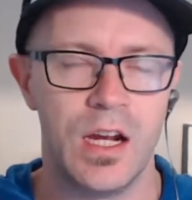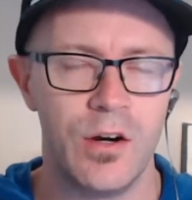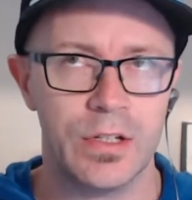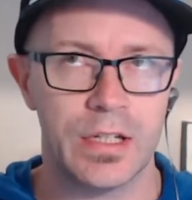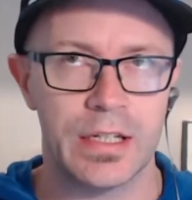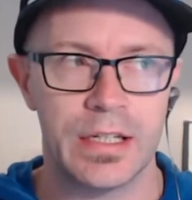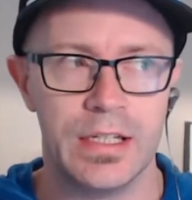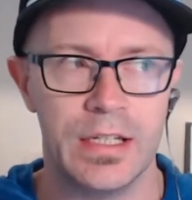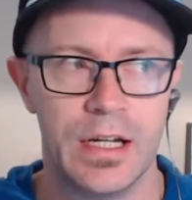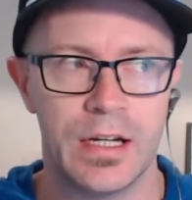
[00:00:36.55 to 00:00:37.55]

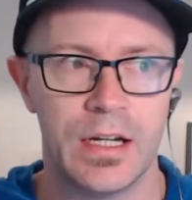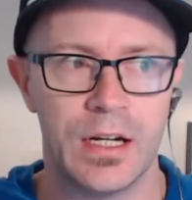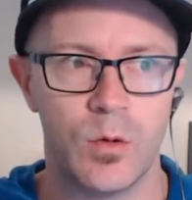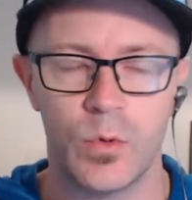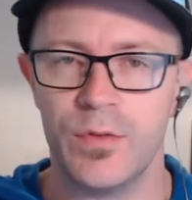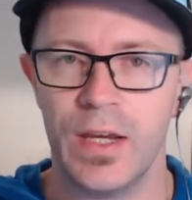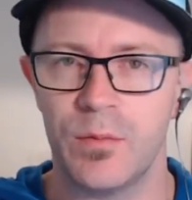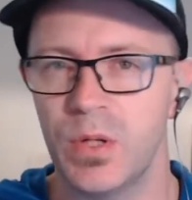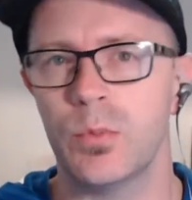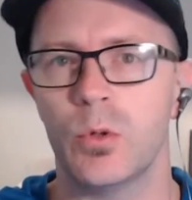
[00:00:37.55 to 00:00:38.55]
Currently, we've
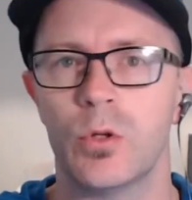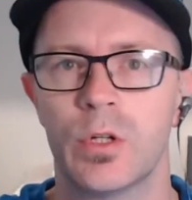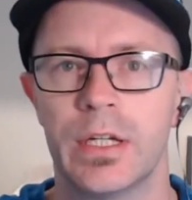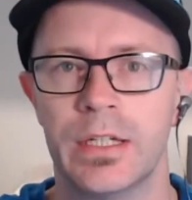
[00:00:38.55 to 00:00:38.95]
had people